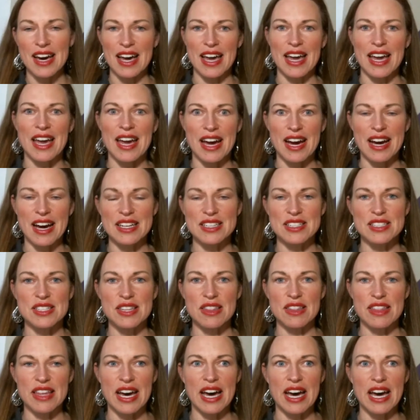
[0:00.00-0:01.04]
and
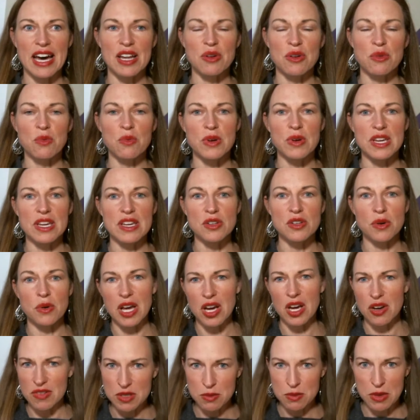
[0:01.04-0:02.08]
that we don't
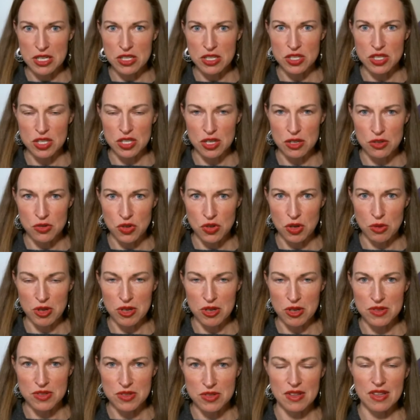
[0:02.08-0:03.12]
have as much to
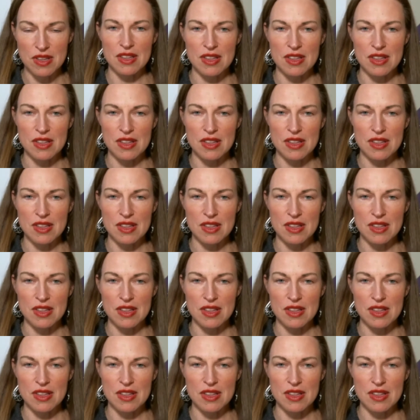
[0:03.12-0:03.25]
contribute.